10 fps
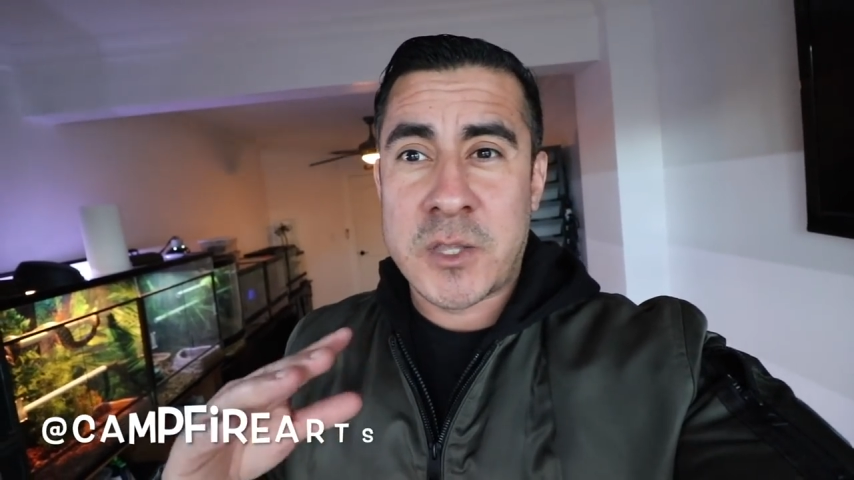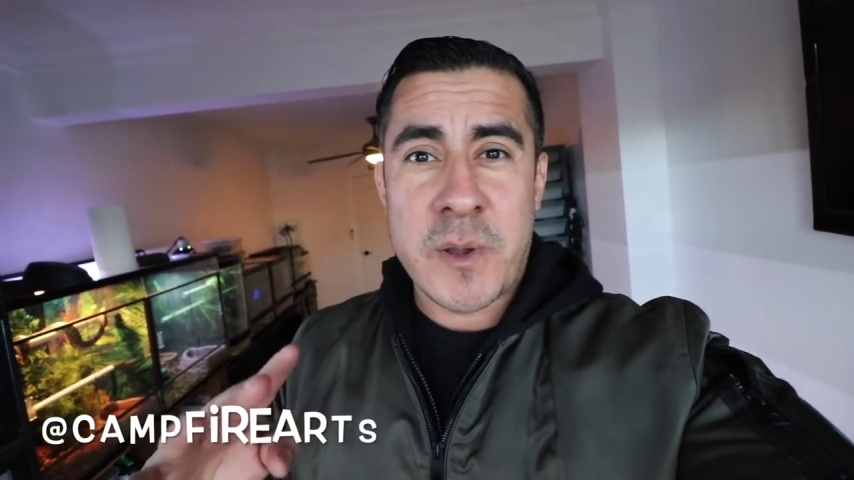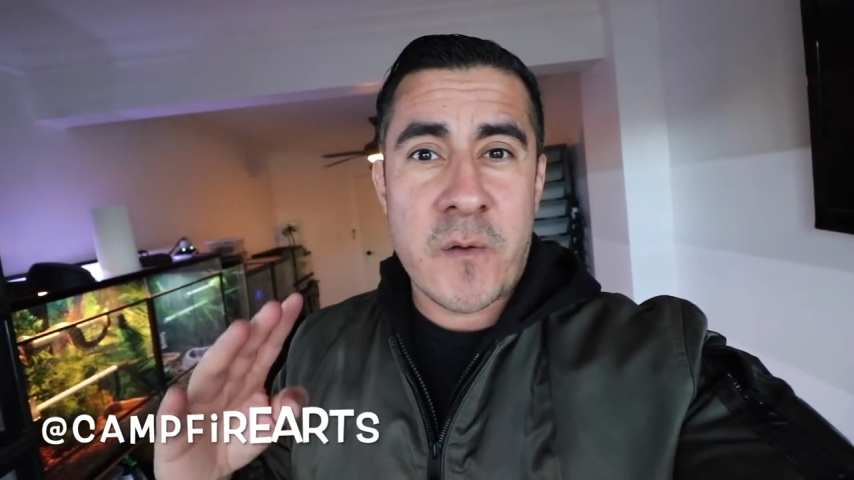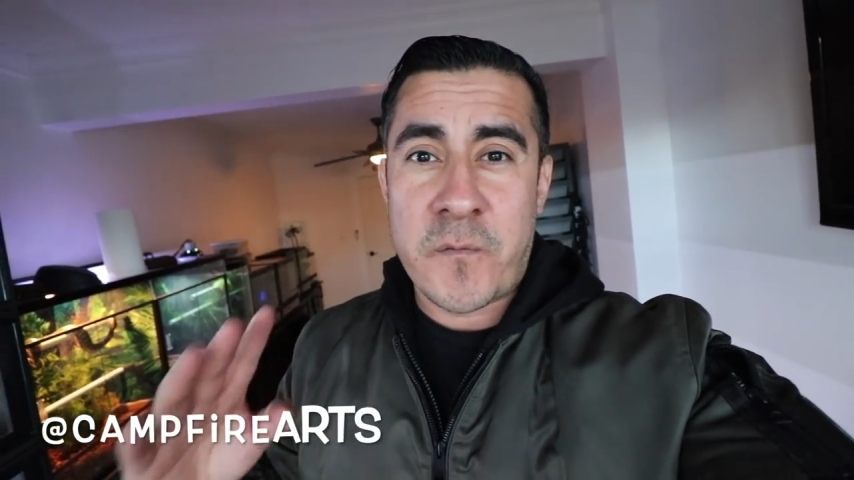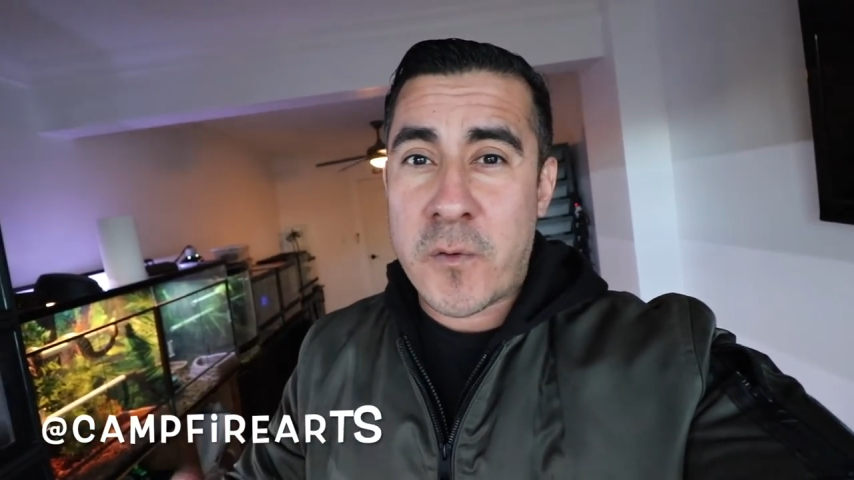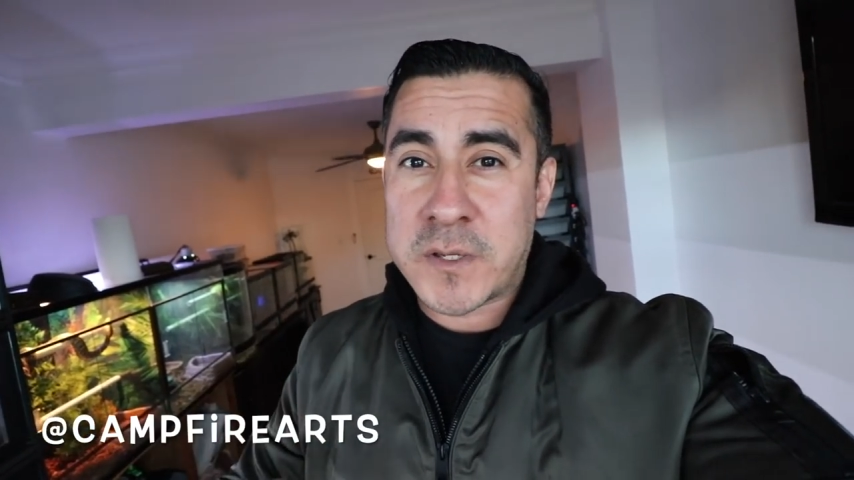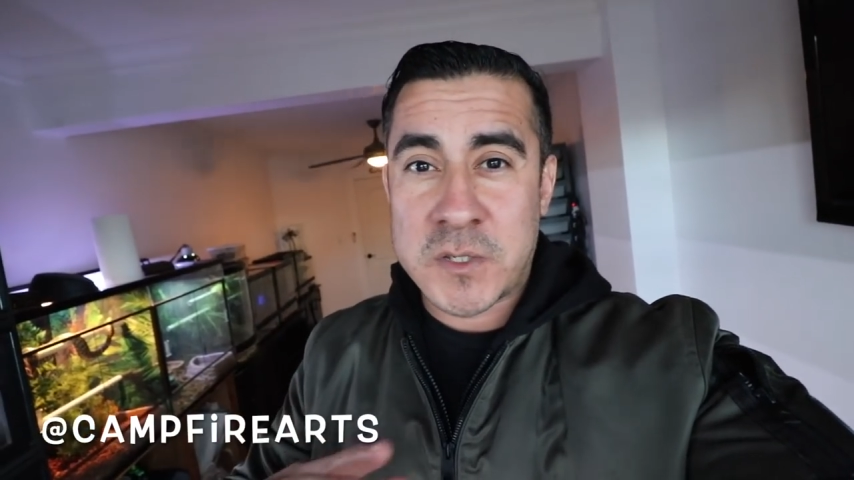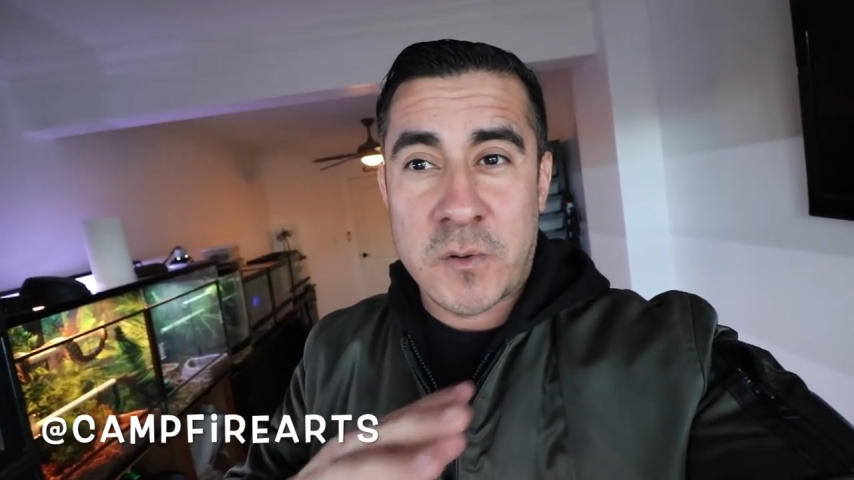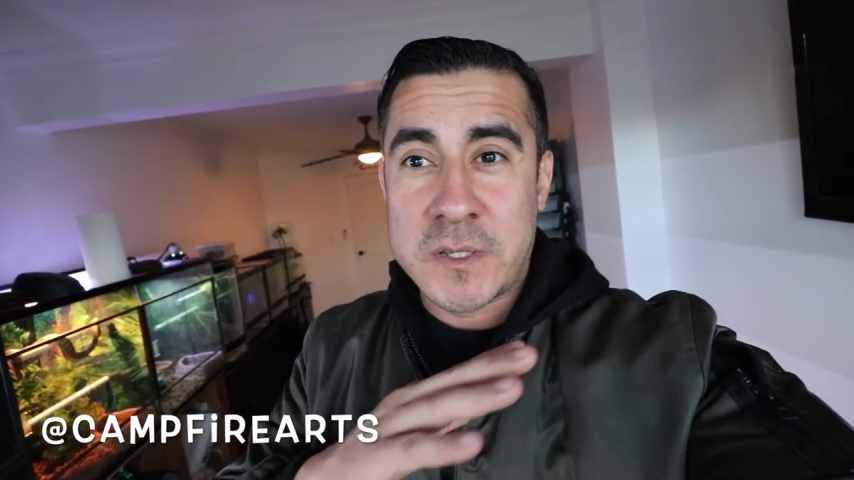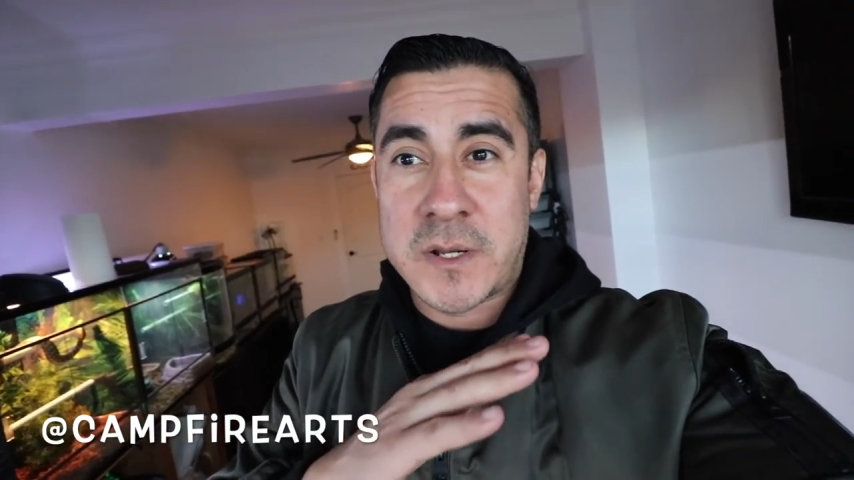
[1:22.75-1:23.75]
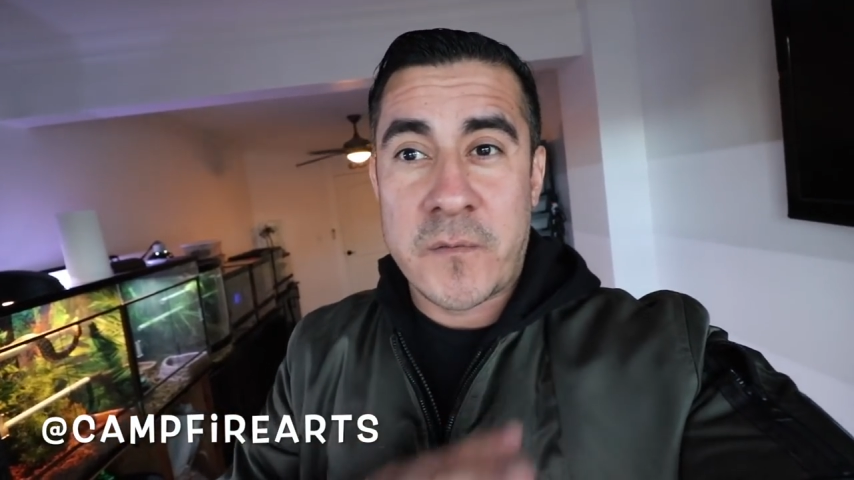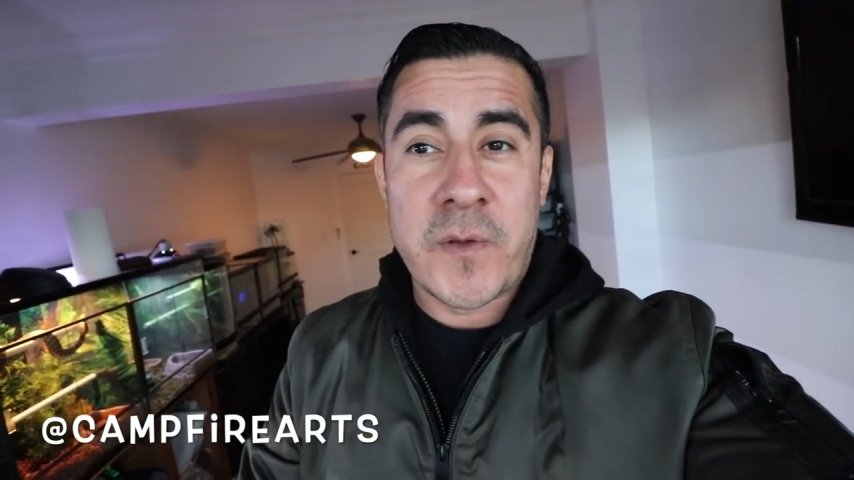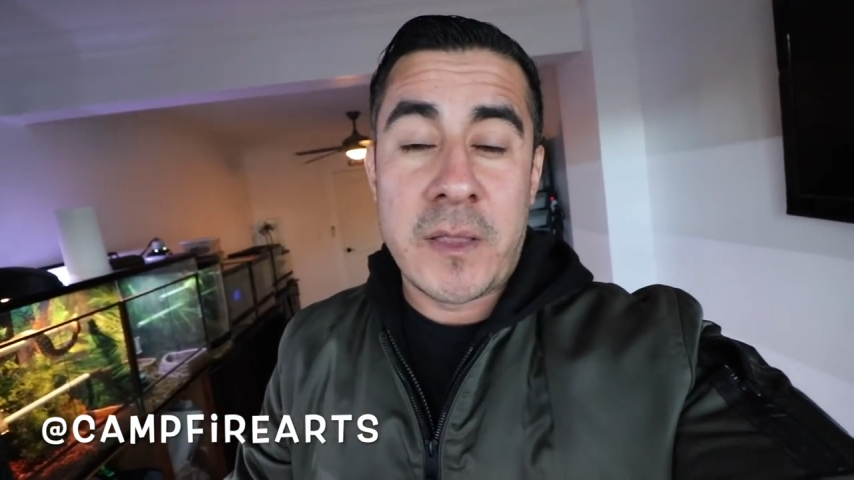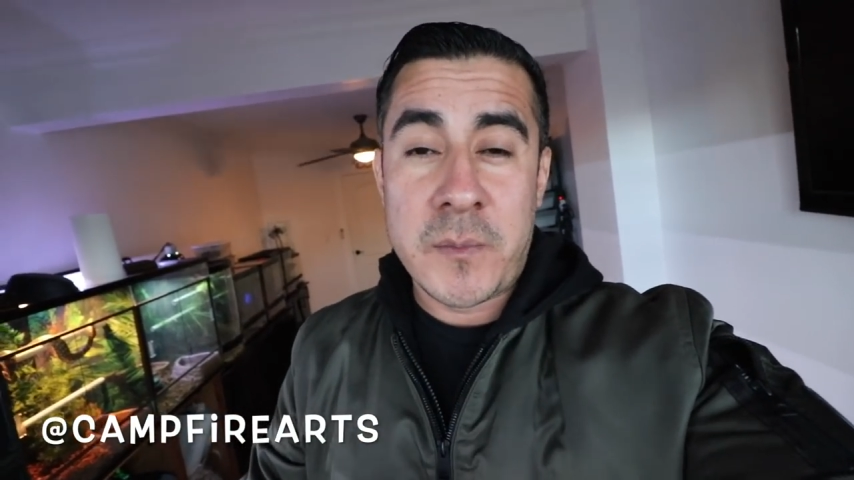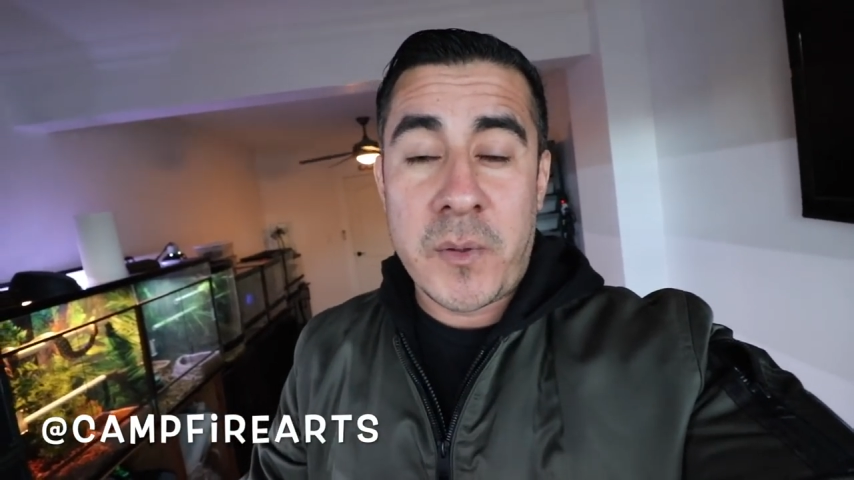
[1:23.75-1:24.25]
three or four swords that are
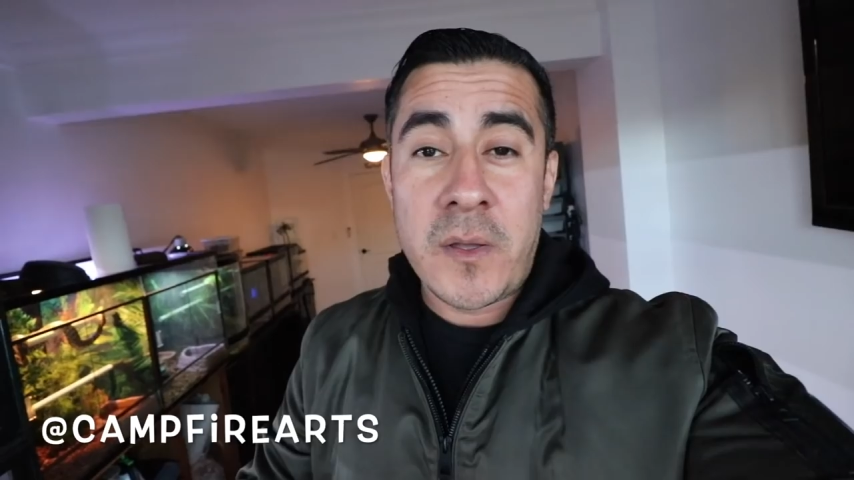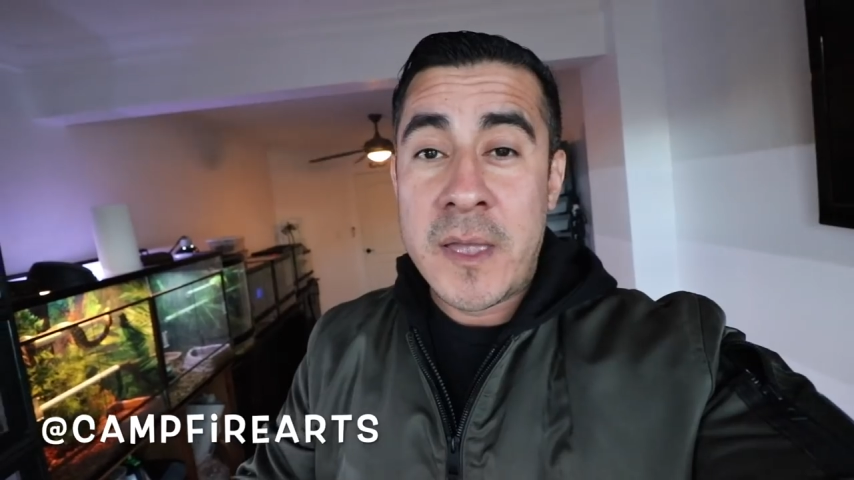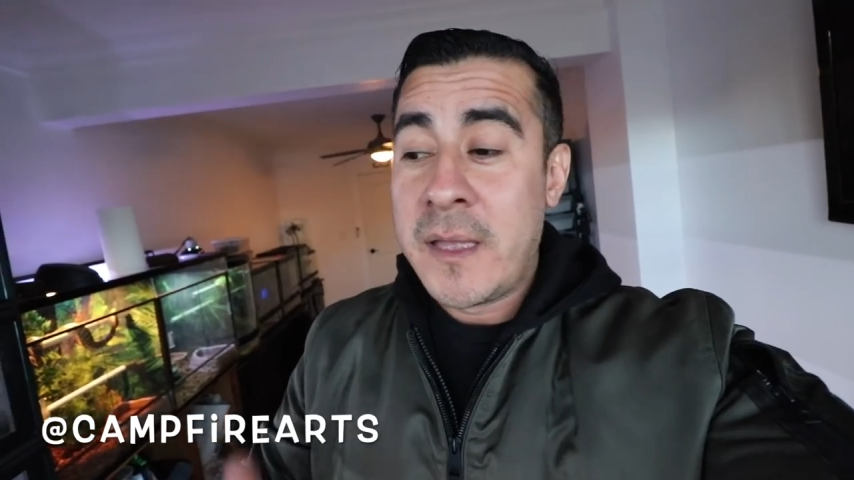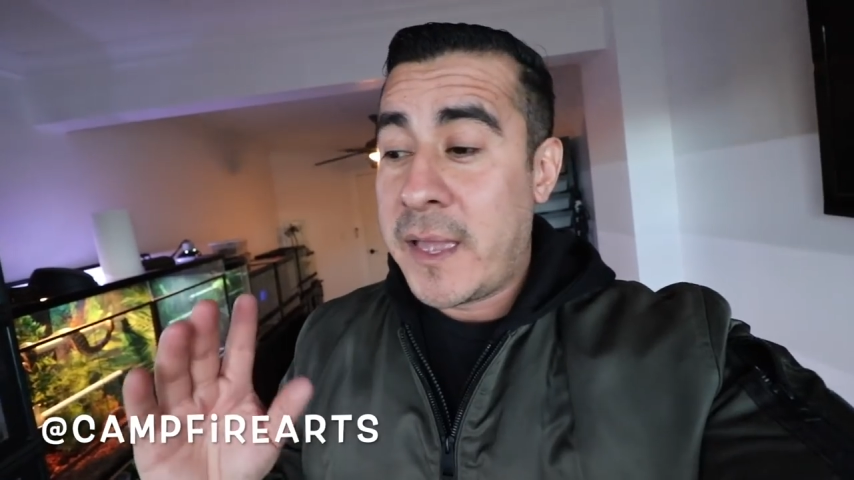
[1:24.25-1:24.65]
available.